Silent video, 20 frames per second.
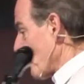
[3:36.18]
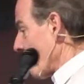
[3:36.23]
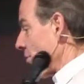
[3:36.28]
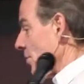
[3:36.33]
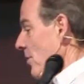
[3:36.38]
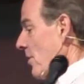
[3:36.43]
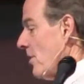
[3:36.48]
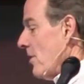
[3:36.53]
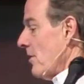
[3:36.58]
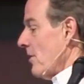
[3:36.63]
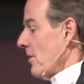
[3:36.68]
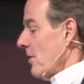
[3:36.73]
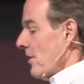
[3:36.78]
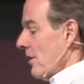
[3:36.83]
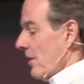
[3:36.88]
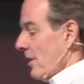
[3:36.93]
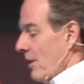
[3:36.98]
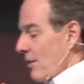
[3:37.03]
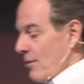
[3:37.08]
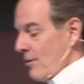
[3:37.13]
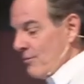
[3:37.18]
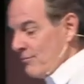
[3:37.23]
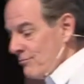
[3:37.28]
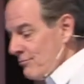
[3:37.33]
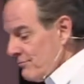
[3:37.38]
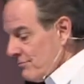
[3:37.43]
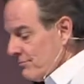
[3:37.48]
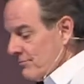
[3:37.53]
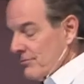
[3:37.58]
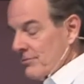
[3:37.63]
were uh,
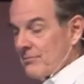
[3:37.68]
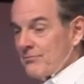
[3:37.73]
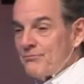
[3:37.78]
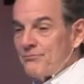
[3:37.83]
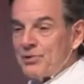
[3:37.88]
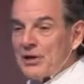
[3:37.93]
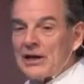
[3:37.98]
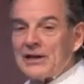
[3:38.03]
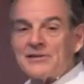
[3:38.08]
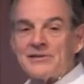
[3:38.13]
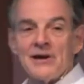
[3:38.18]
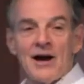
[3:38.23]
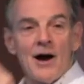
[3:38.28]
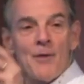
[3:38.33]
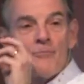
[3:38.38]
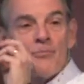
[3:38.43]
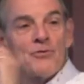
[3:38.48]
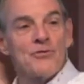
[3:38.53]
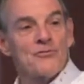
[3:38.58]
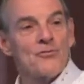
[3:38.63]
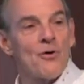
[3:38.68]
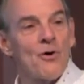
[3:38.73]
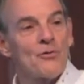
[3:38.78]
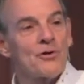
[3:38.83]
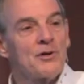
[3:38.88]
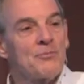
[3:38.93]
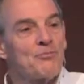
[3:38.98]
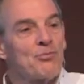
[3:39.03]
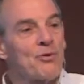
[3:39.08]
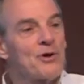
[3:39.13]
picked up and
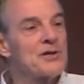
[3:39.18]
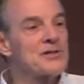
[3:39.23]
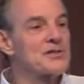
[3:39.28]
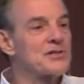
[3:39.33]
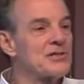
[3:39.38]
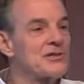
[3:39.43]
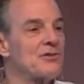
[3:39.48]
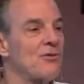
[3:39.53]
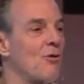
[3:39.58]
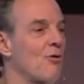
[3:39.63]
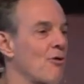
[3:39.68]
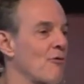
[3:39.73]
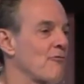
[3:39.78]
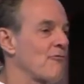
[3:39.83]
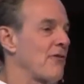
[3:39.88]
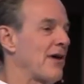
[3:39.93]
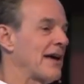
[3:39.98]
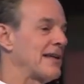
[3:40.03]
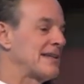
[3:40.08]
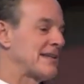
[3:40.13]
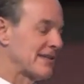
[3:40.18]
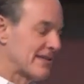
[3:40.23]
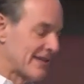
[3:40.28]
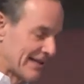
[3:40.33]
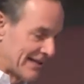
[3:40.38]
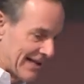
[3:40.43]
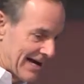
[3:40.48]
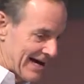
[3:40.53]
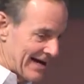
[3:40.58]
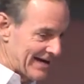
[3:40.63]
thrown in prison or fed to
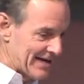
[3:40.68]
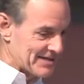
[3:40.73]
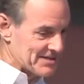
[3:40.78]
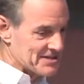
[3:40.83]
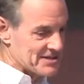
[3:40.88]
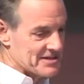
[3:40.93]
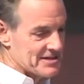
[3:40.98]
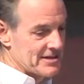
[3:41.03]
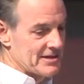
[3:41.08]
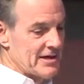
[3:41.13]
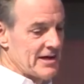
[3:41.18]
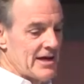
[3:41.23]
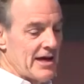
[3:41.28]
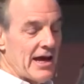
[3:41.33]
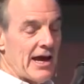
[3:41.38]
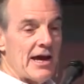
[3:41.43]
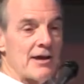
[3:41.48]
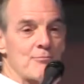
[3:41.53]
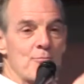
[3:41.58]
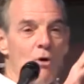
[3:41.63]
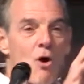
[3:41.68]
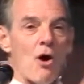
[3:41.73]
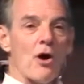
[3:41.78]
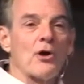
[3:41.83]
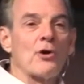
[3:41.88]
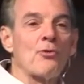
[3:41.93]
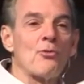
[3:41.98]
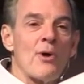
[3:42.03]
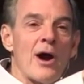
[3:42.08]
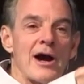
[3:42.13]
the lions, and
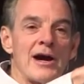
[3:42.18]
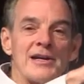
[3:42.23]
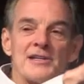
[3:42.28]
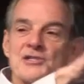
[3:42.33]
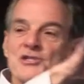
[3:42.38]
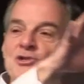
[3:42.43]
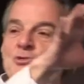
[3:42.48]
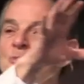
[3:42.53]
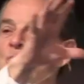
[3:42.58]
Mark writes